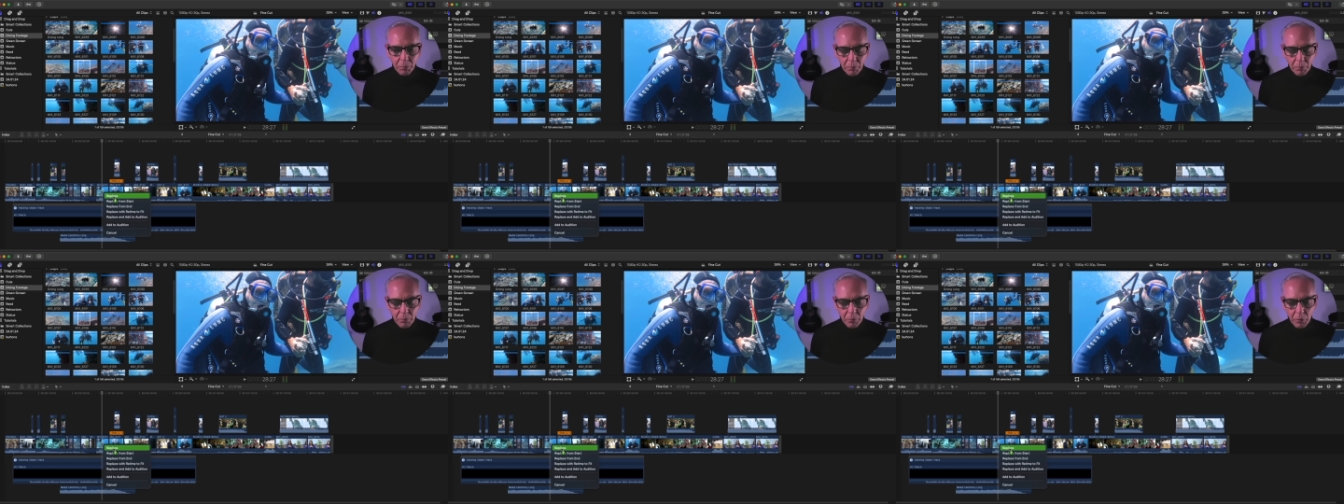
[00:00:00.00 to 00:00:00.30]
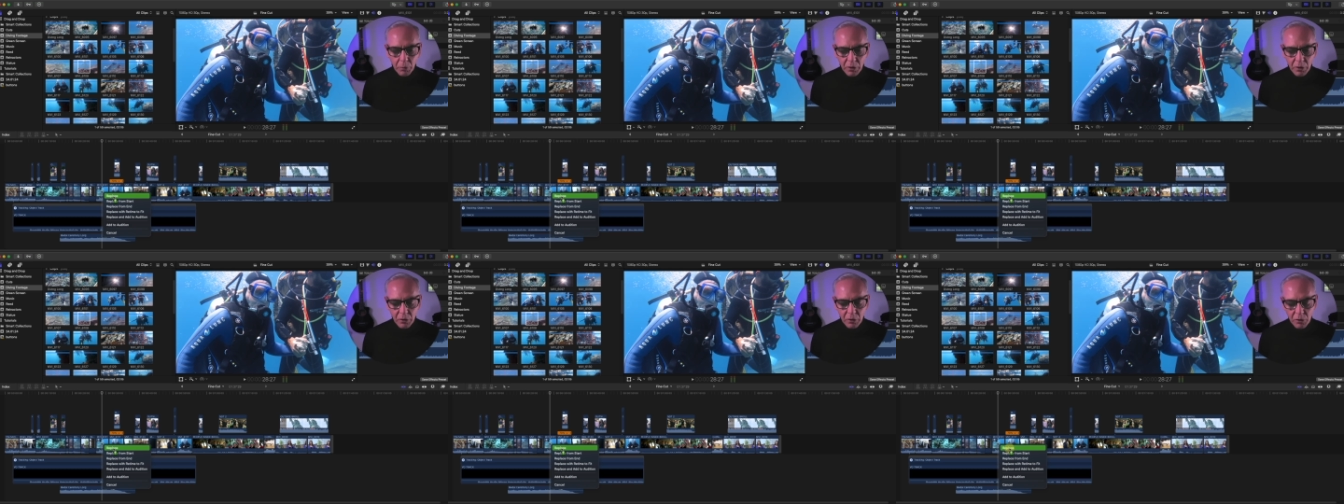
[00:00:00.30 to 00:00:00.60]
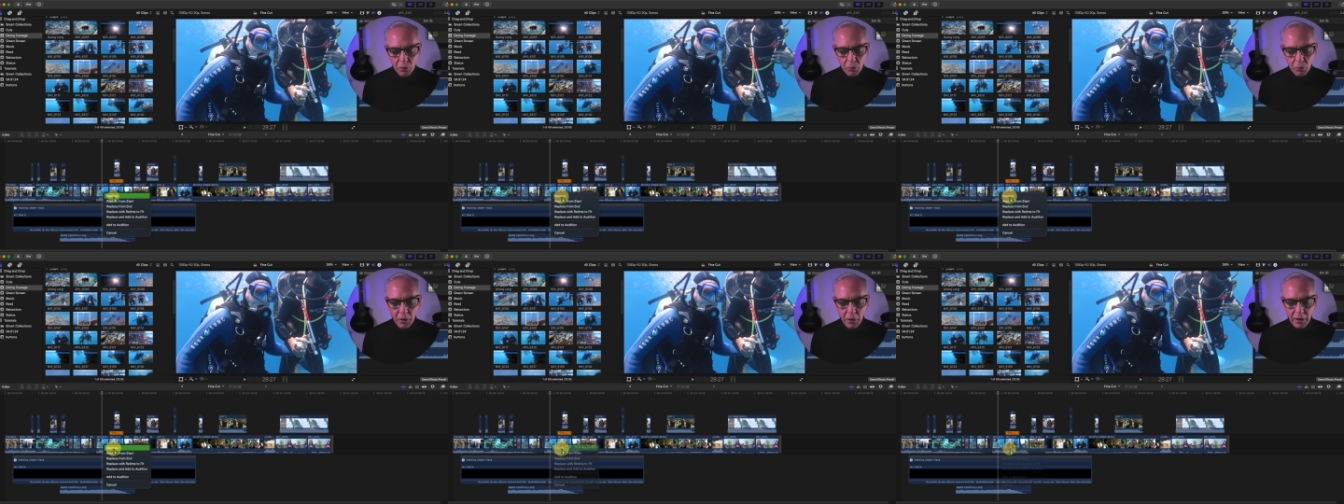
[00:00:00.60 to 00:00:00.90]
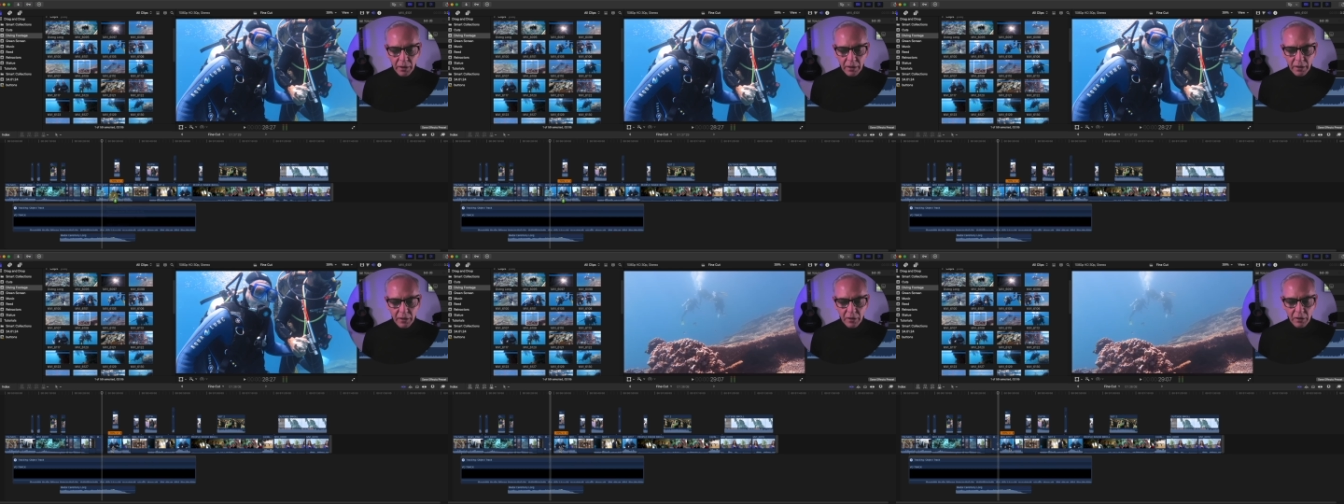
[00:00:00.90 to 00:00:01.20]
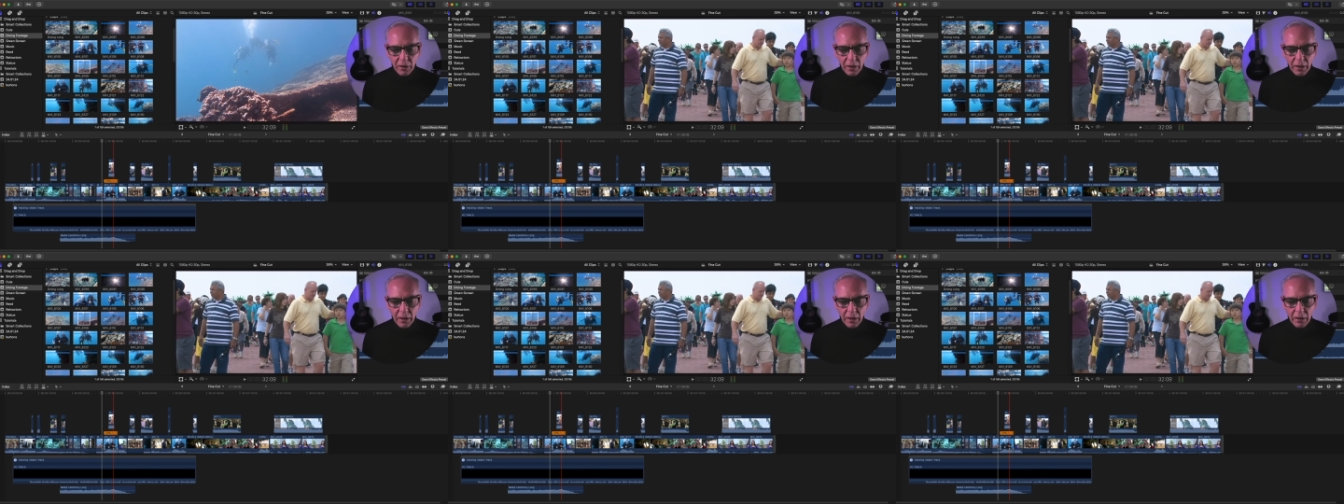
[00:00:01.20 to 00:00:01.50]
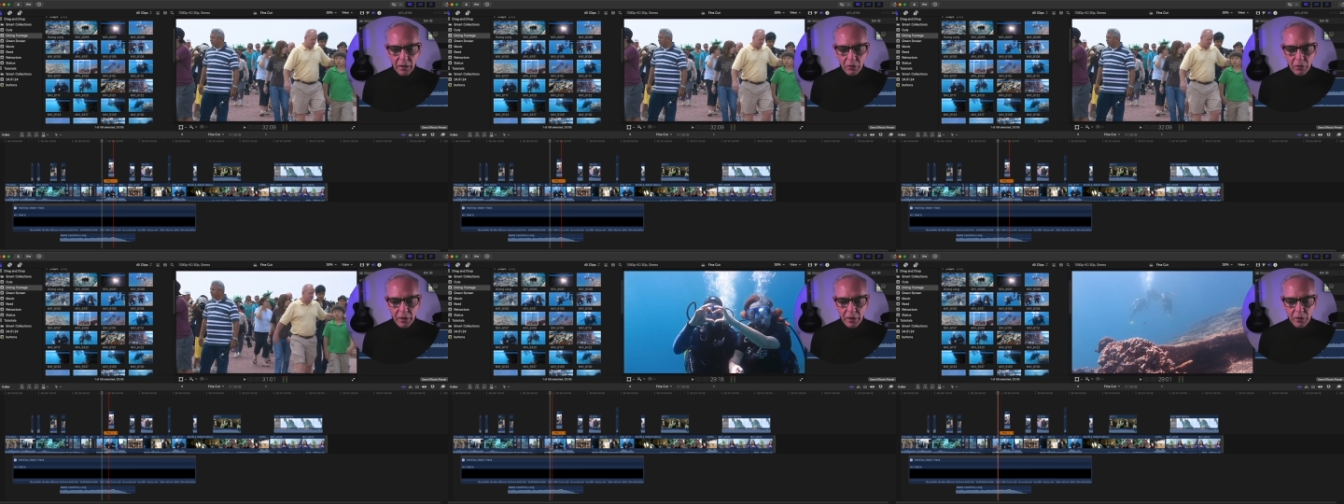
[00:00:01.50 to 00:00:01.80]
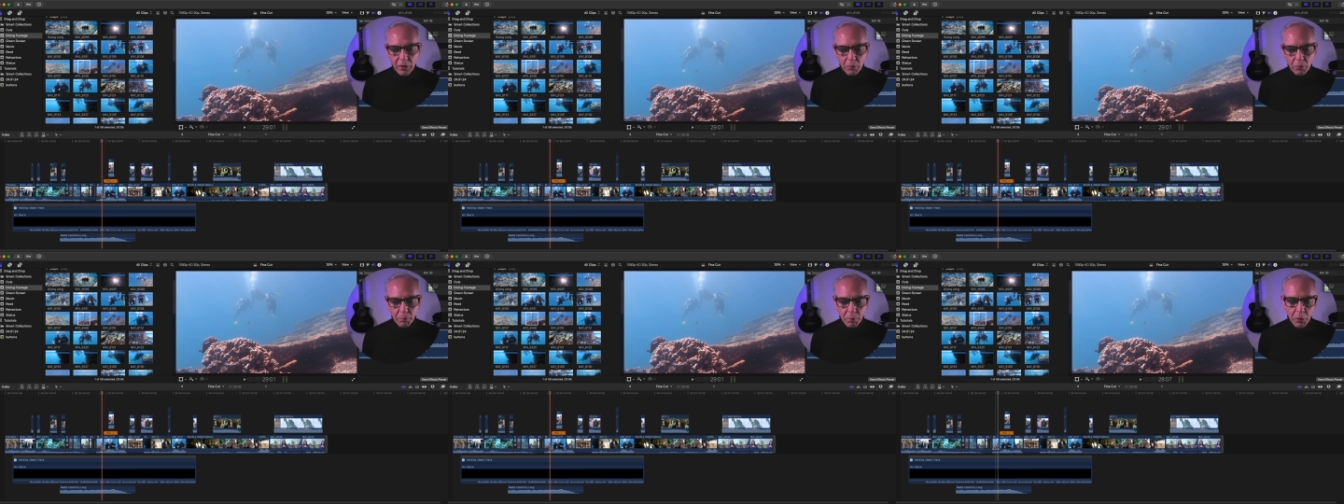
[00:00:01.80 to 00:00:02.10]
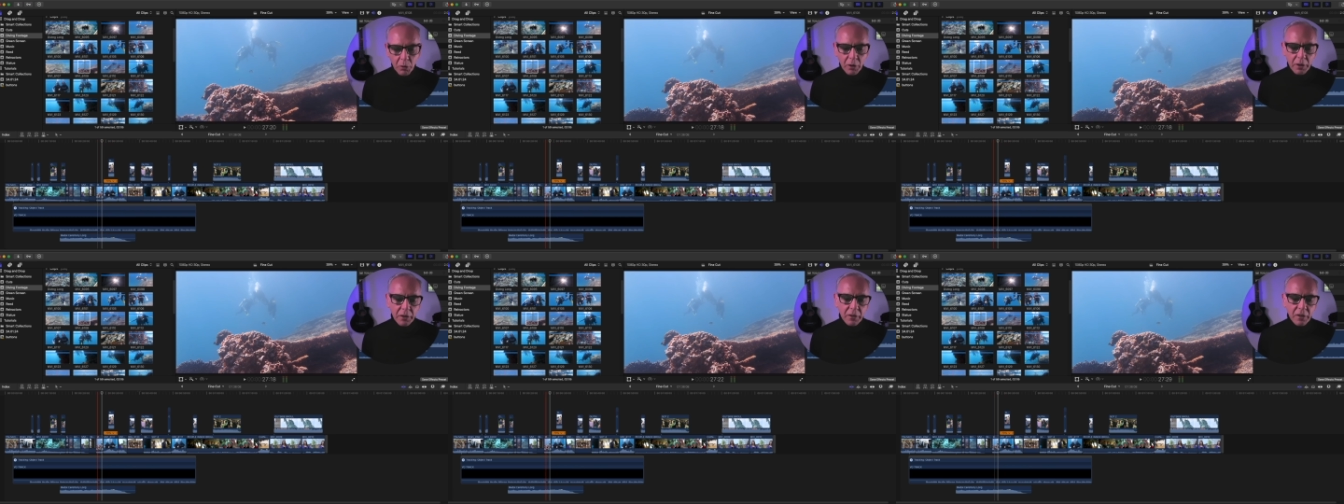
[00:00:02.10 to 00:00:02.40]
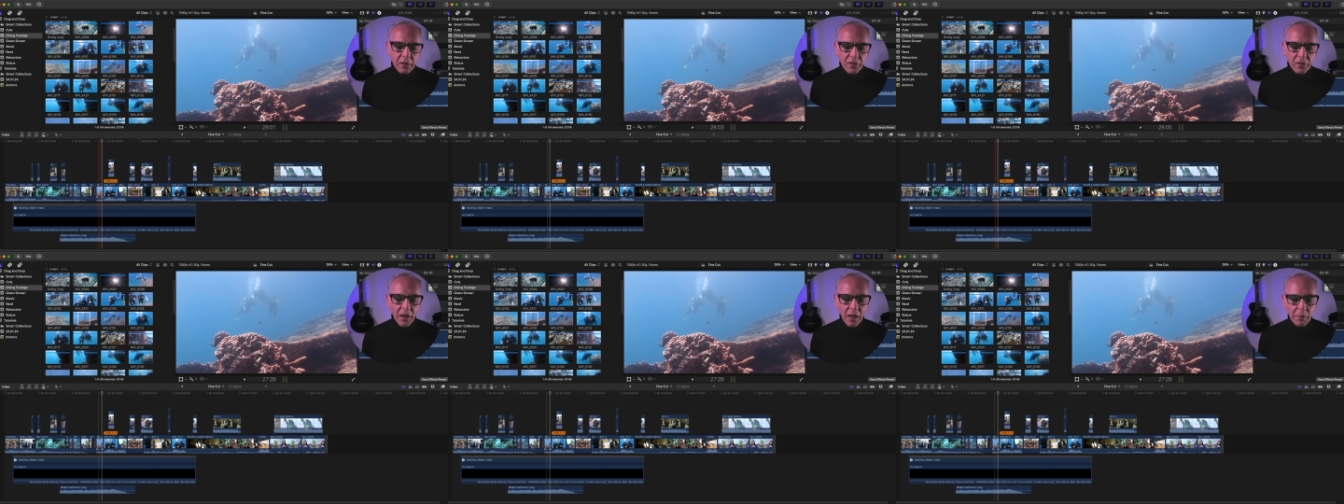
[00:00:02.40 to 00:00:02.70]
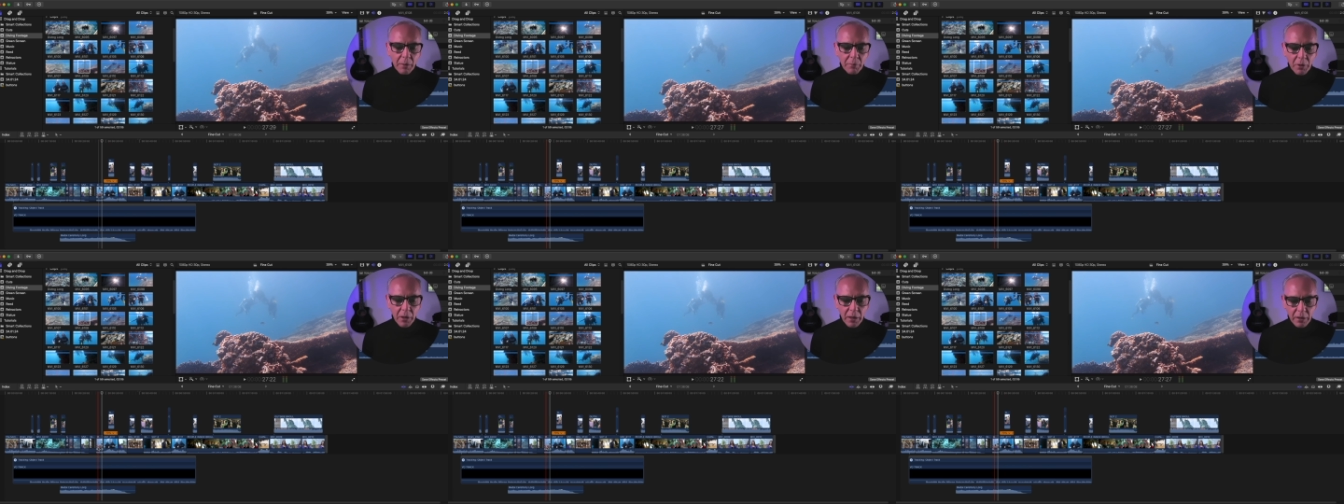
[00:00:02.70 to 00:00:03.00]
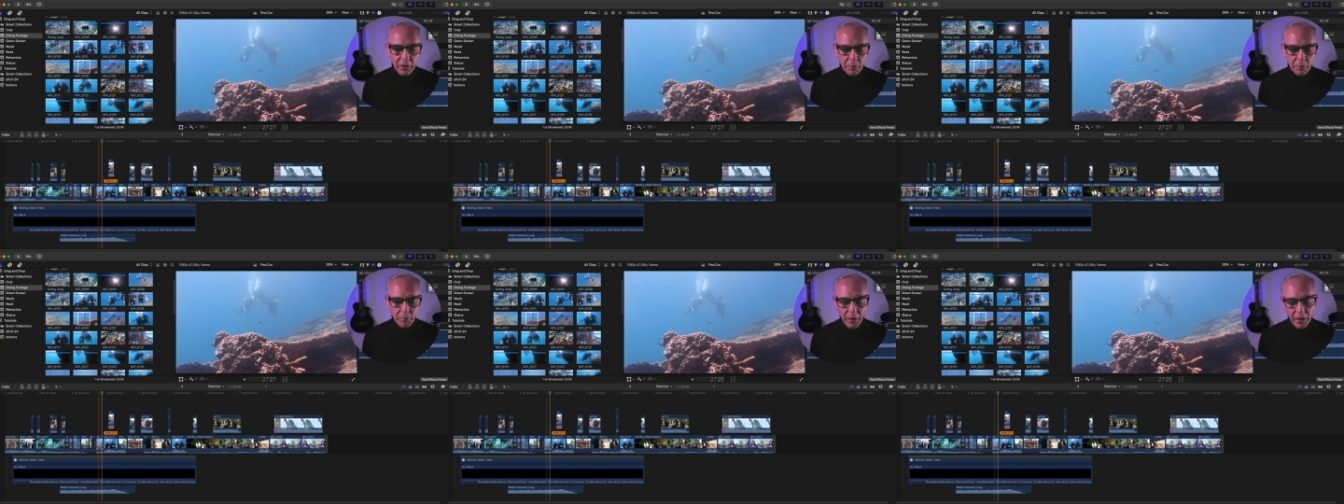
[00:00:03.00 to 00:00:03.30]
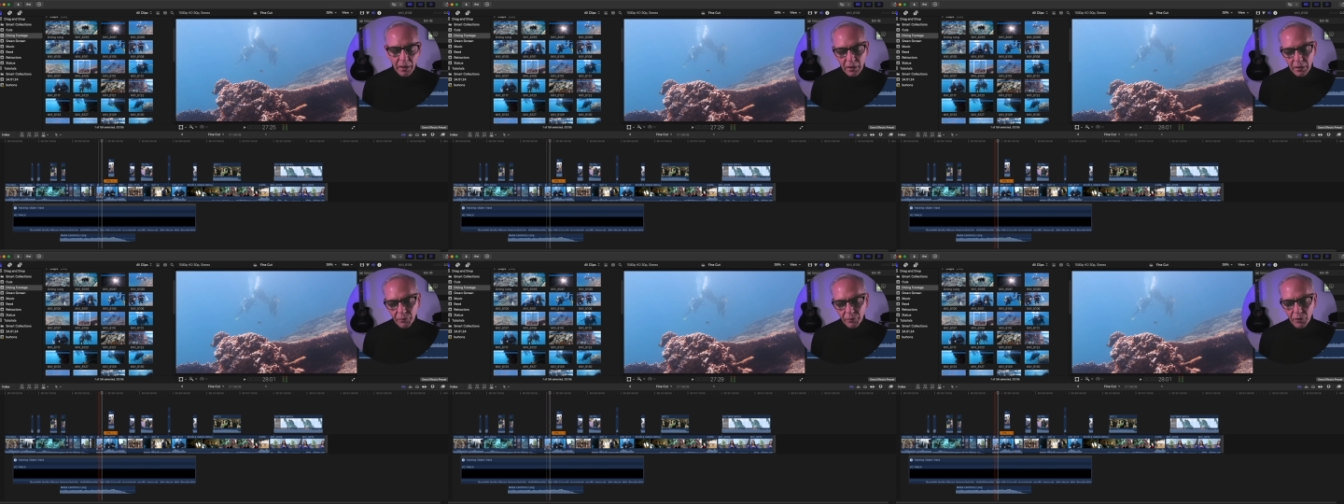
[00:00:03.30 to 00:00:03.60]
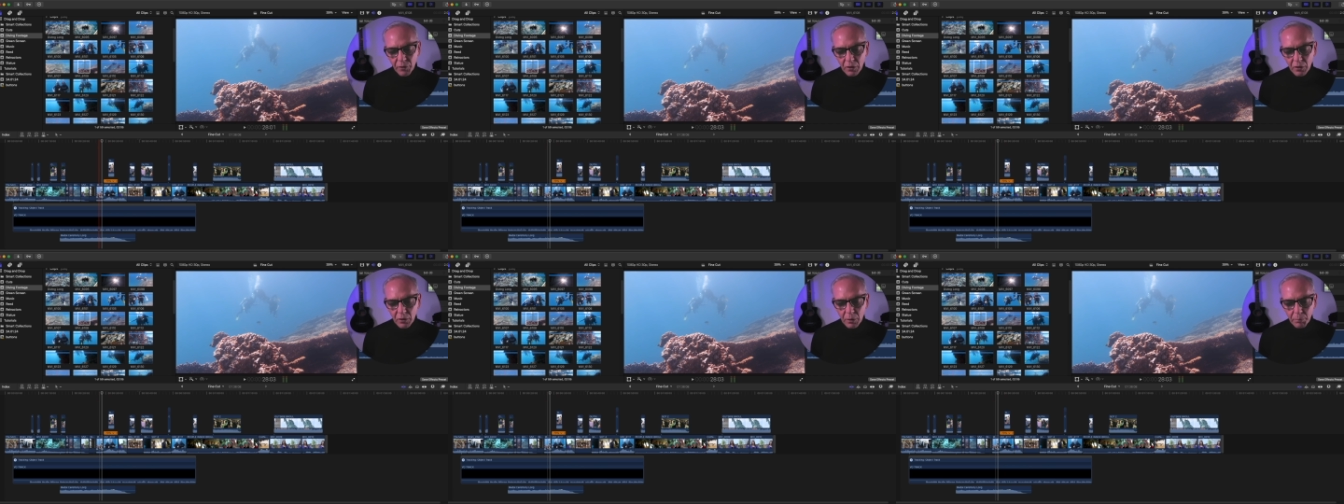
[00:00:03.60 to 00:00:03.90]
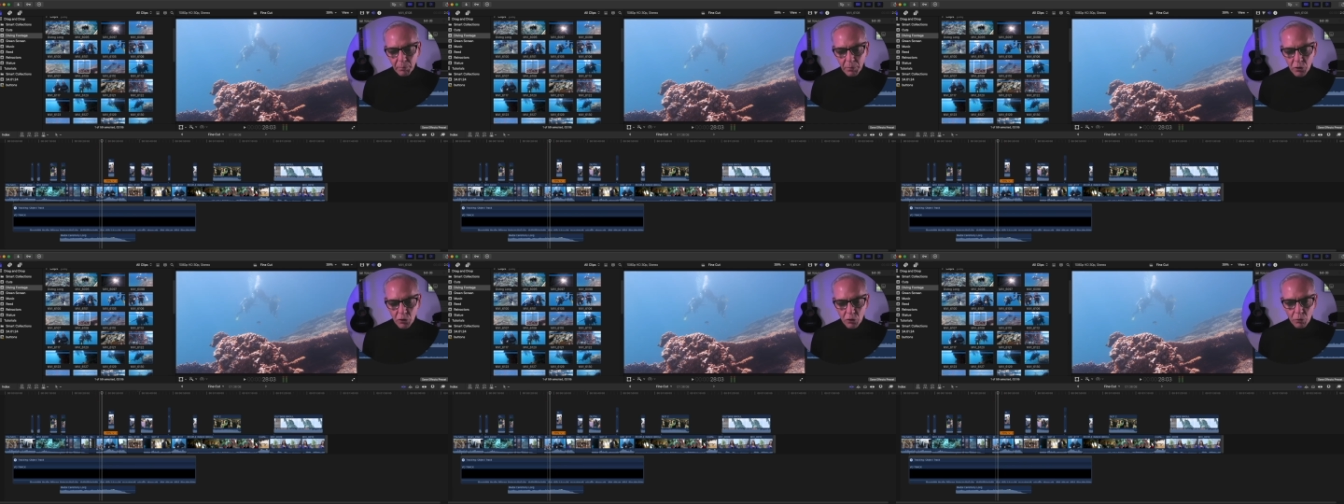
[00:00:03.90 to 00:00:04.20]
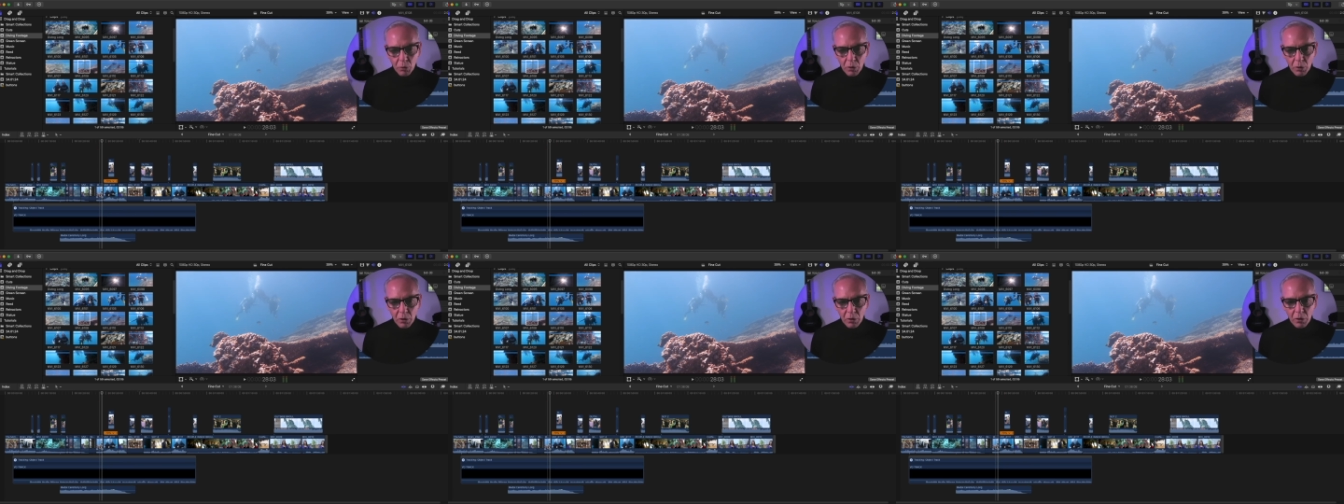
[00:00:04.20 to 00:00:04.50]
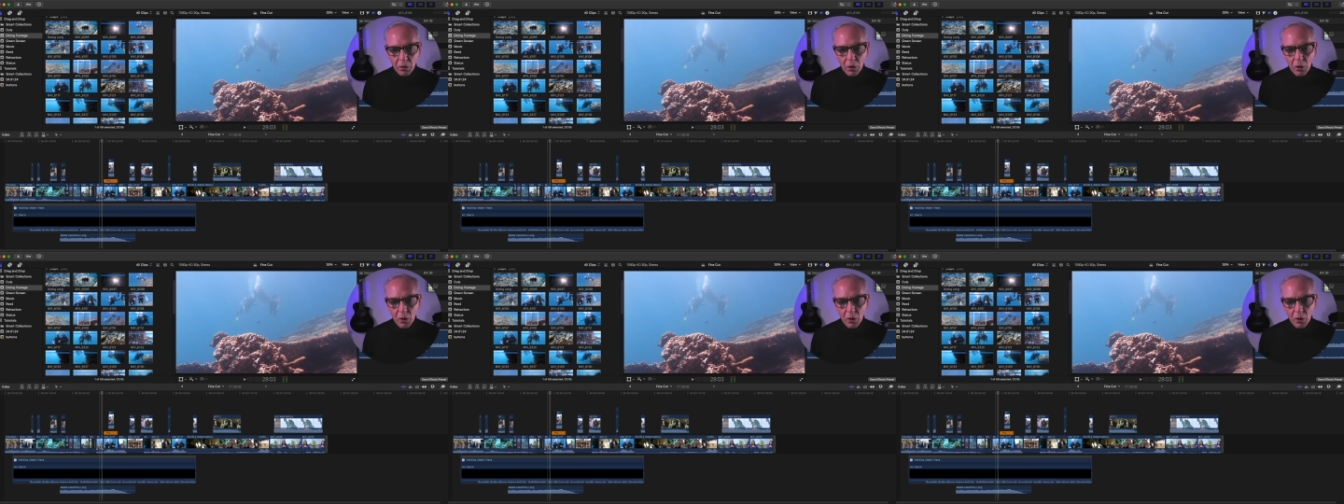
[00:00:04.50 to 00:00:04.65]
with the new one and it'll either pull in the timeline depending if the clip is shorter